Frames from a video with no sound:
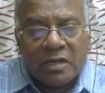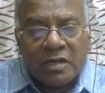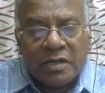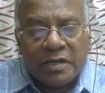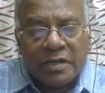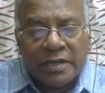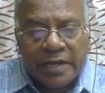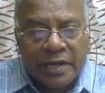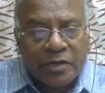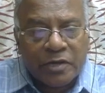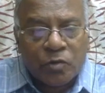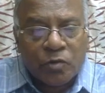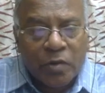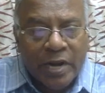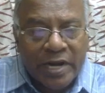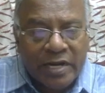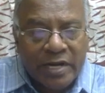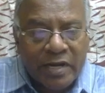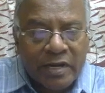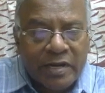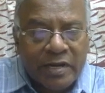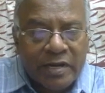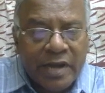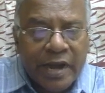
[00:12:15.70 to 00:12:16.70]
A, to
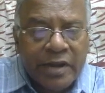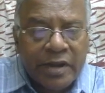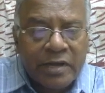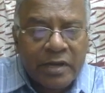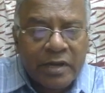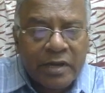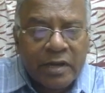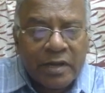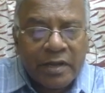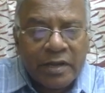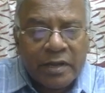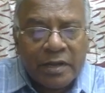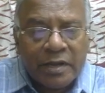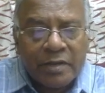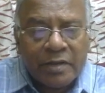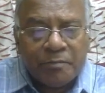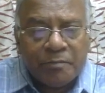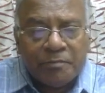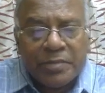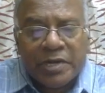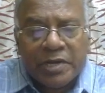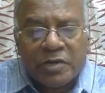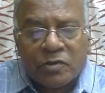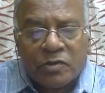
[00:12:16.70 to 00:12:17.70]
entertain.
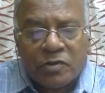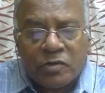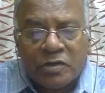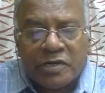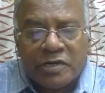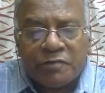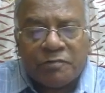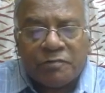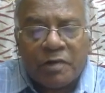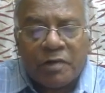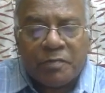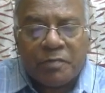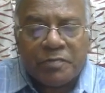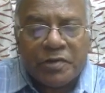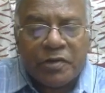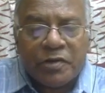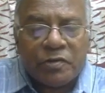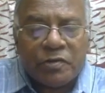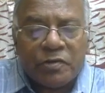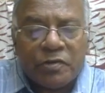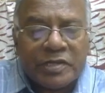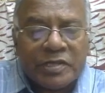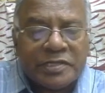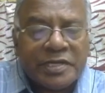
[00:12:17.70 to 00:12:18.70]
B, to develop
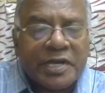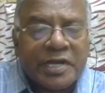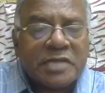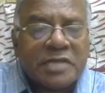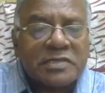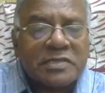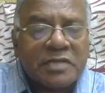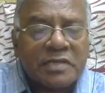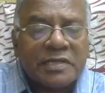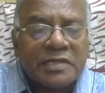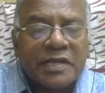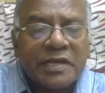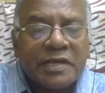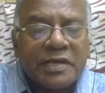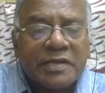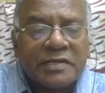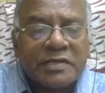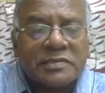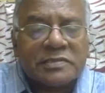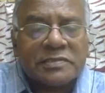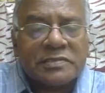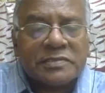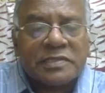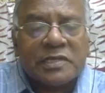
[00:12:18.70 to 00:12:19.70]
new educational
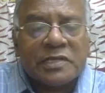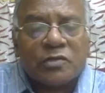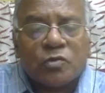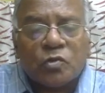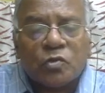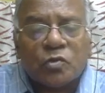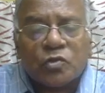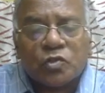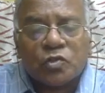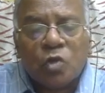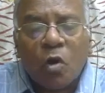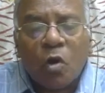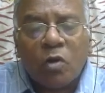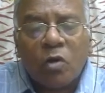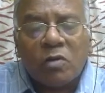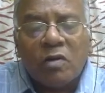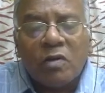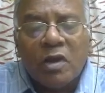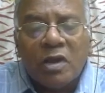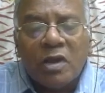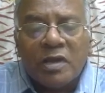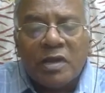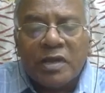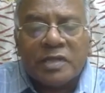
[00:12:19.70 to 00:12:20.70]
theories. C, to solve
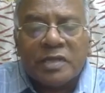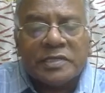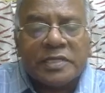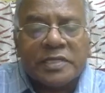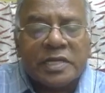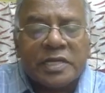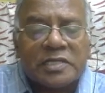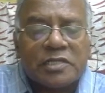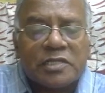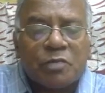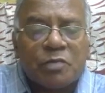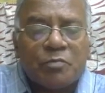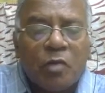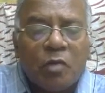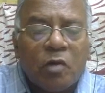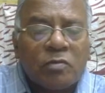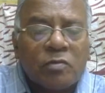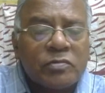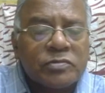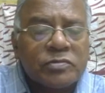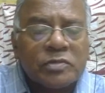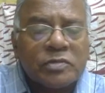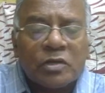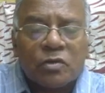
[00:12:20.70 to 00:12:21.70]
educational
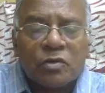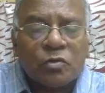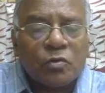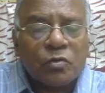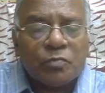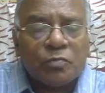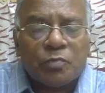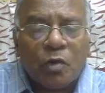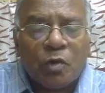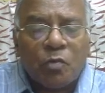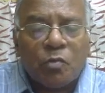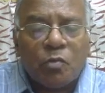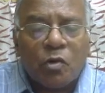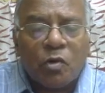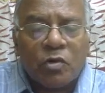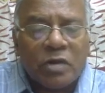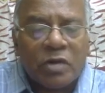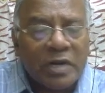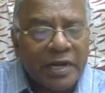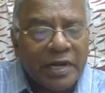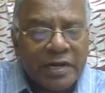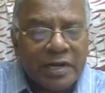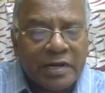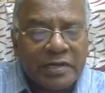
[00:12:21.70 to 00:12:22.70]
problems. To
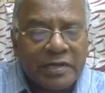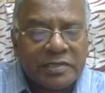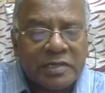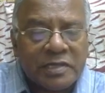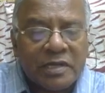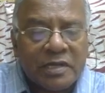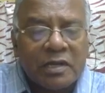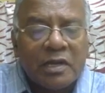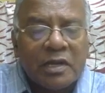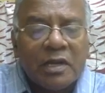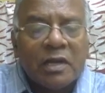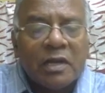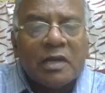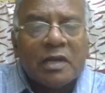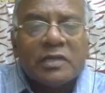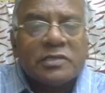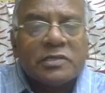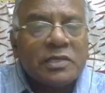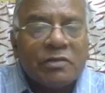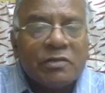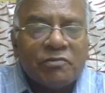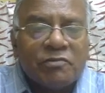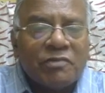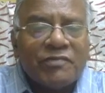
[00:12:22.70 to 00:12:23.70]
promote literature.
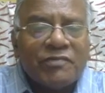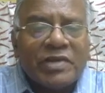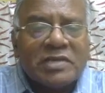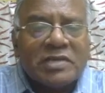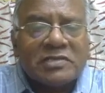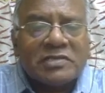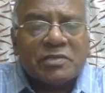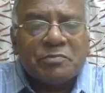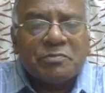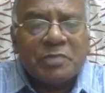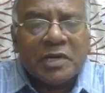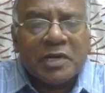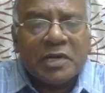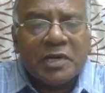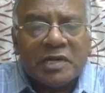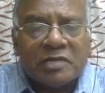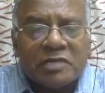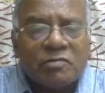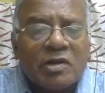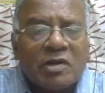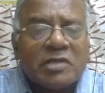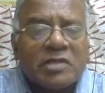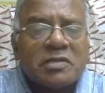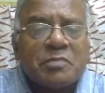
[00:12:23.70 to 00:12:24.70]
See, very simple it
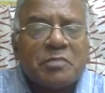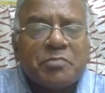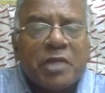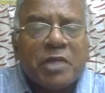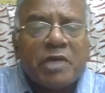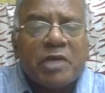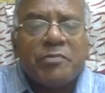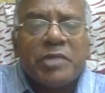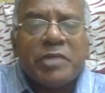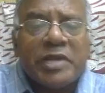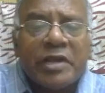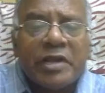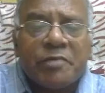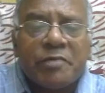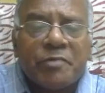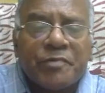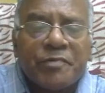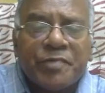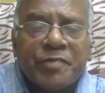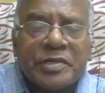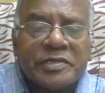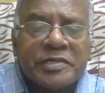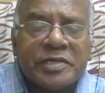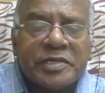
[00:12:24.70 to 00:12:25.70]
is. What is the primary aim
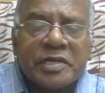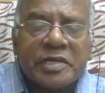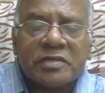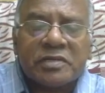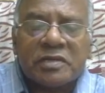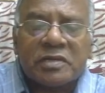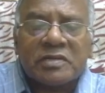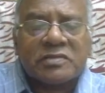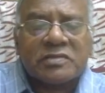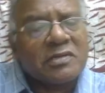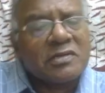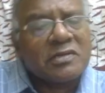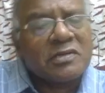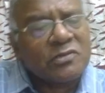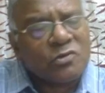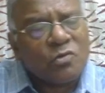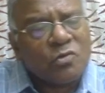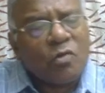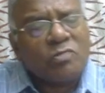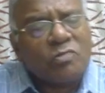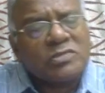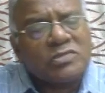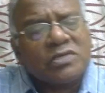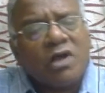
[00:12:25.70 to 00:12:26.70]
of educational research?
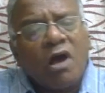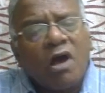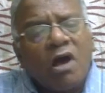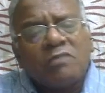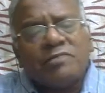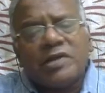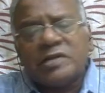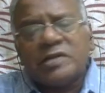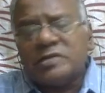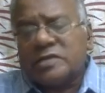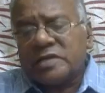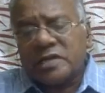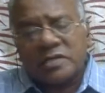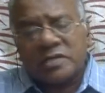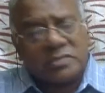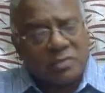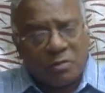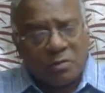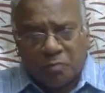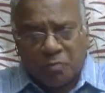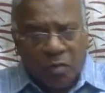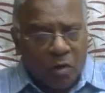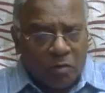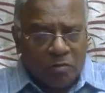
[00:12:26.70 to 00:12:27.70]
To solve
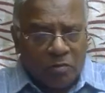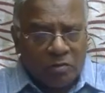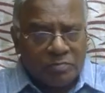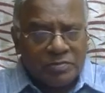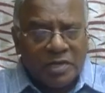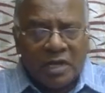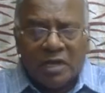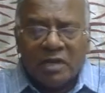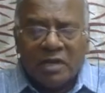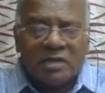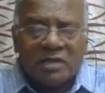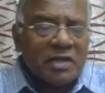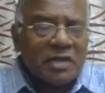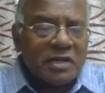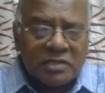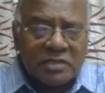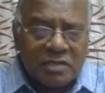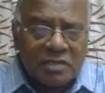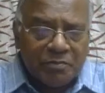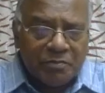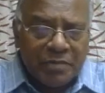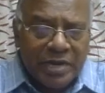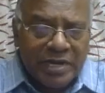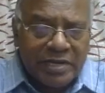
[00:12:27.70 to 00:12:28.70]
educational problems. That
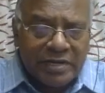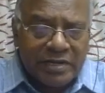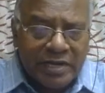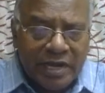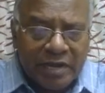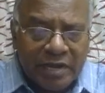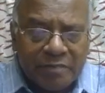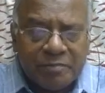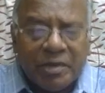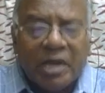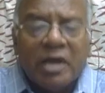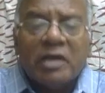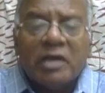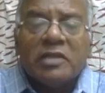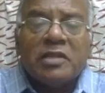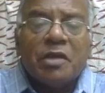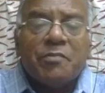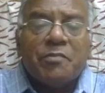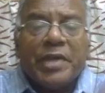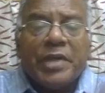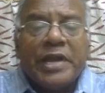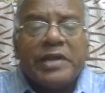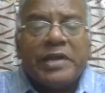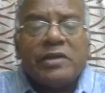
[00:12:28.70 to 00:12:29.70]
is the main aim.
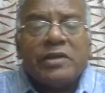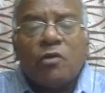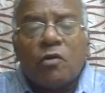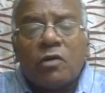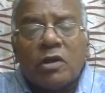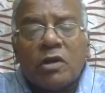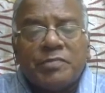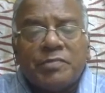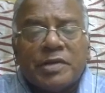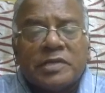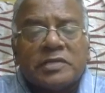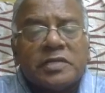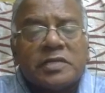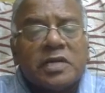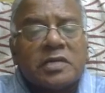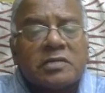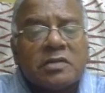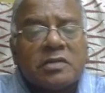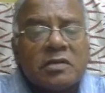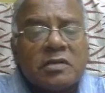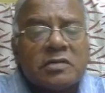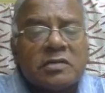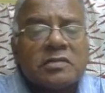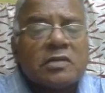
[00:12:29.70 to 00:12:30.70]
The main goal of
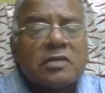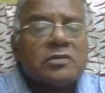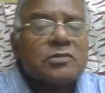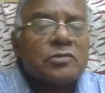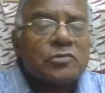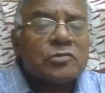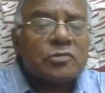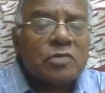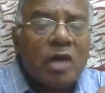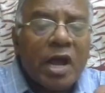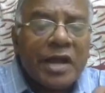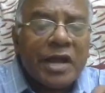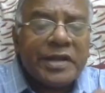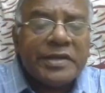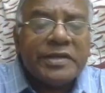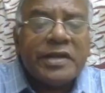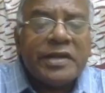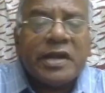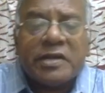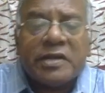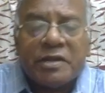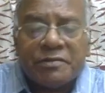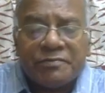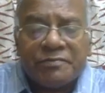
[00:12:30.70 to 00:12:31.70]
educational research is to
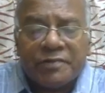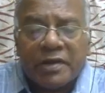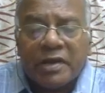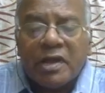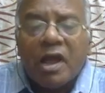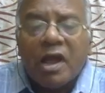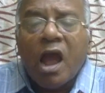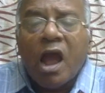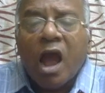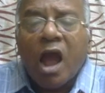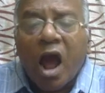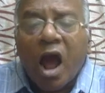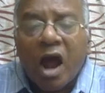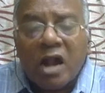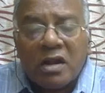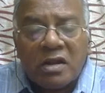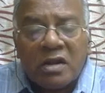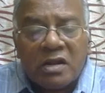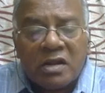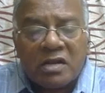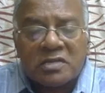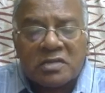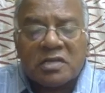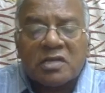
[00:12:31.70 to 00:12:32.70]
identify,
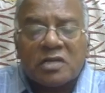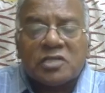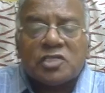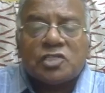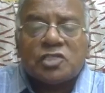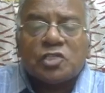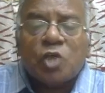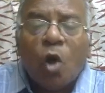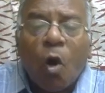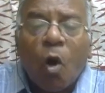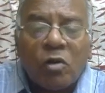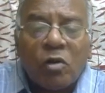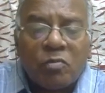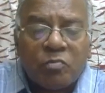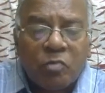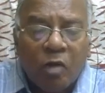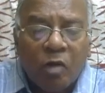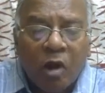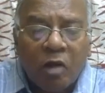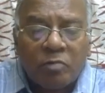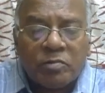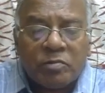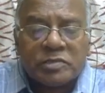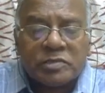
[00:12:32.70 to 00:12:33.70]
address and solve
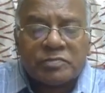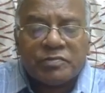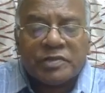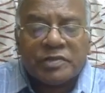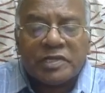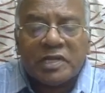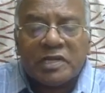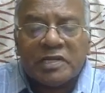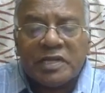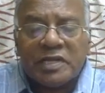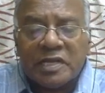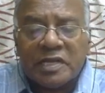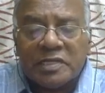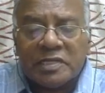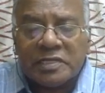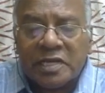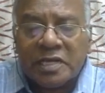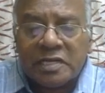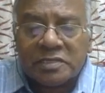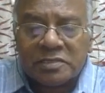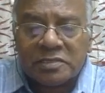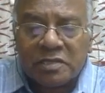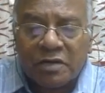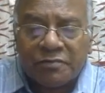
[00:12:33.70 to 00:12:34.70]
problems within the
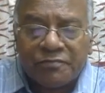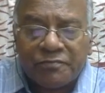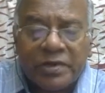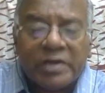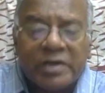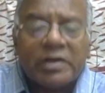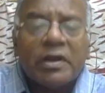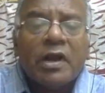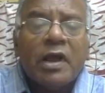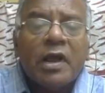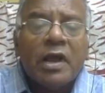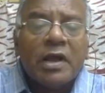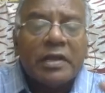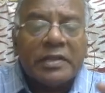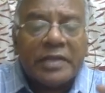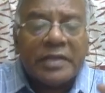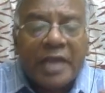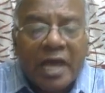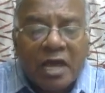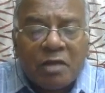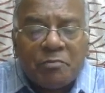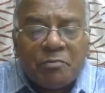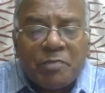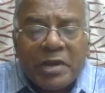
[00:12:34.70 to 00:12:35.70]
educational field,
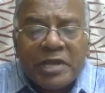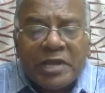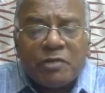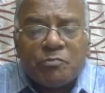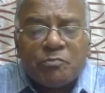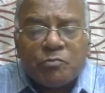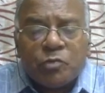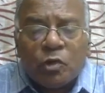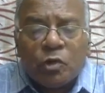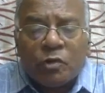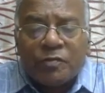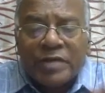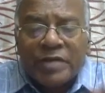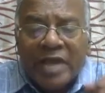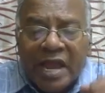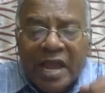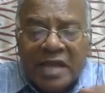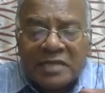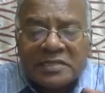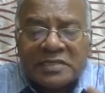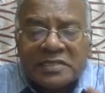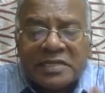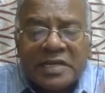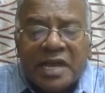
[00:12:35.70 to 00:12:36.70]
thereby improving
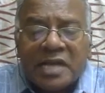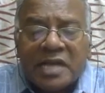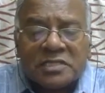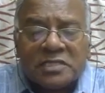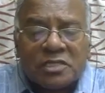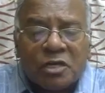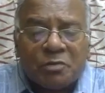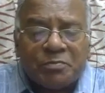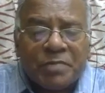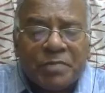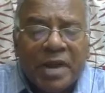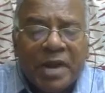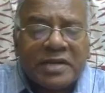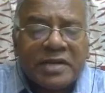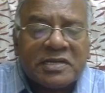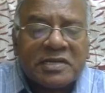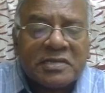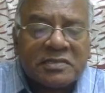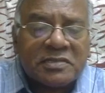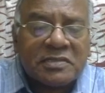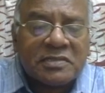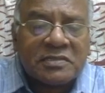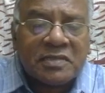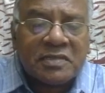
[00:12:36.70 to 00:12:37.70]
educational
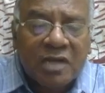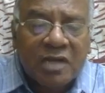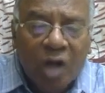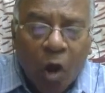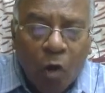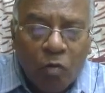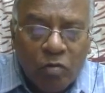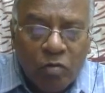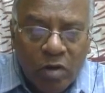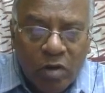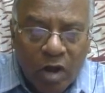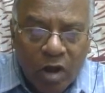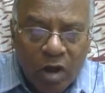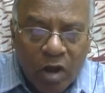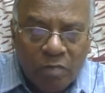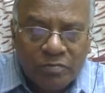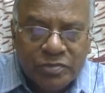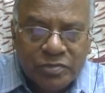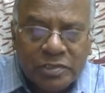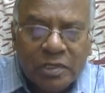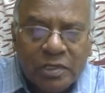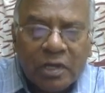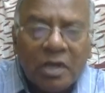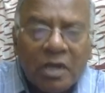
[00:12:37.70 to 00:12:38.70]
practices and
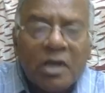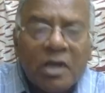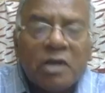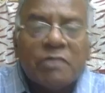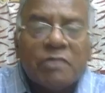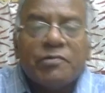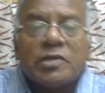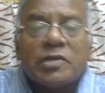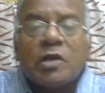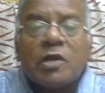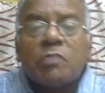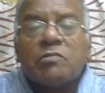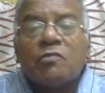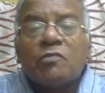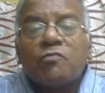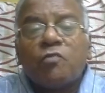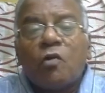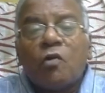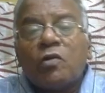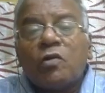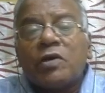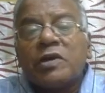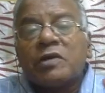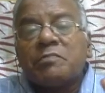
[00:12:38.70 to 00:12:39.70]
outcomes. Which of the
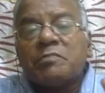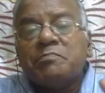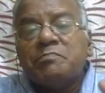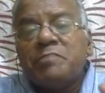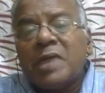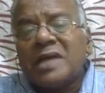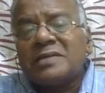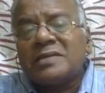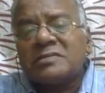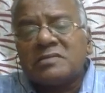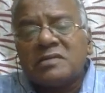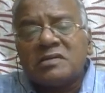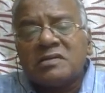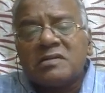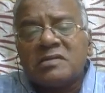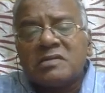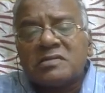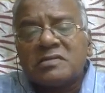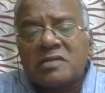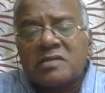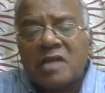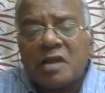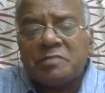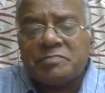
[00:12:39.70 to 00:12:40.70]
following best
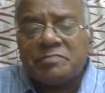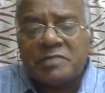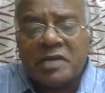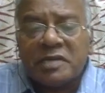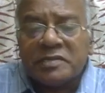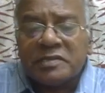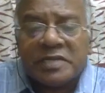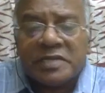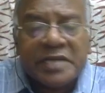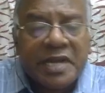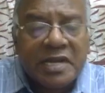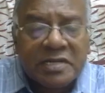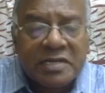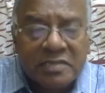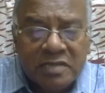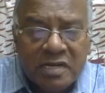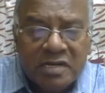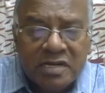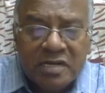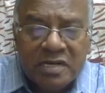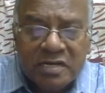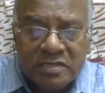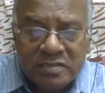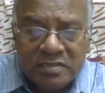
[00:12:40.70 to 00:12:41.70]
describes
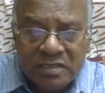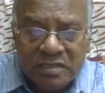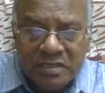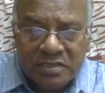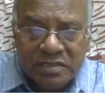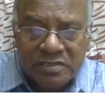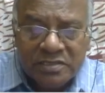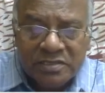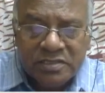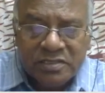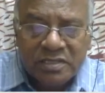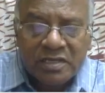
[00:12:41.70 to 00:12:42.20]
educational research?